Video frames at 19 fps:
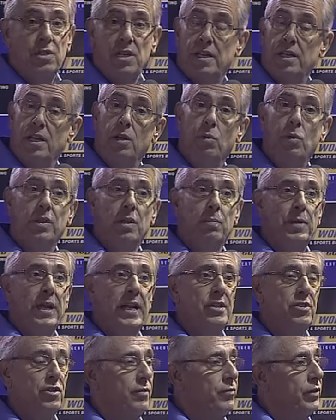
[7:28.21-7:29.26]
I don't know what the
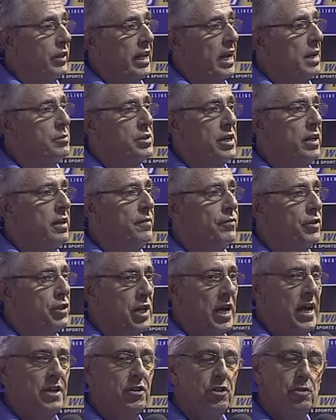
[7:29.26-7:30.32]
plans are for Cape Town and for
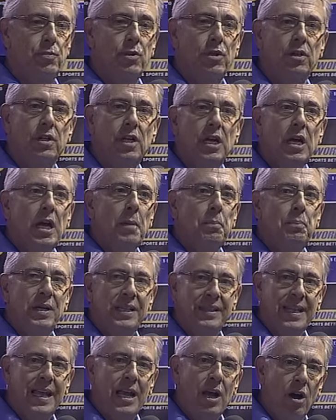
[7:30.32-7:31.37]
Johannesburg, but
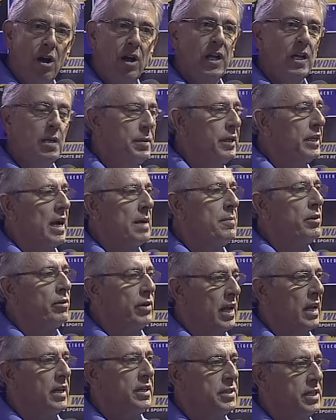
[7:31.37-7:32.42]
they are going to become a
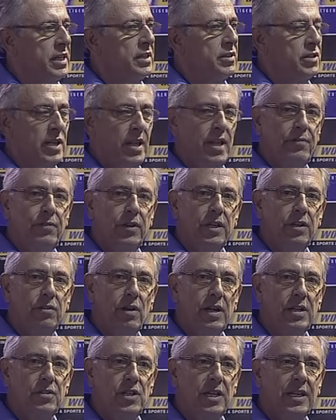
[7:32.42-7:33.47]
reality in South African
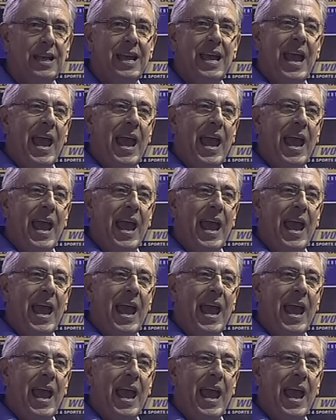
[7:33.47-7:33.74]
racing.